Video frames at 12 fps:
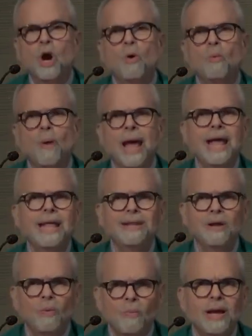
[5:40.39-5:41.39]

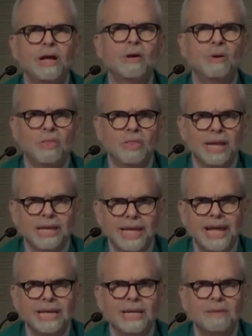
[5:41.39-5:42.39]
when will the
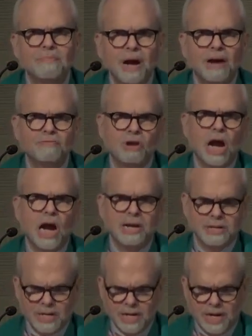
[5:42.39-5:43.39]
kingdom of
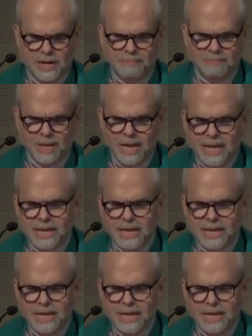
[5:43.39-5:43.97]
God come?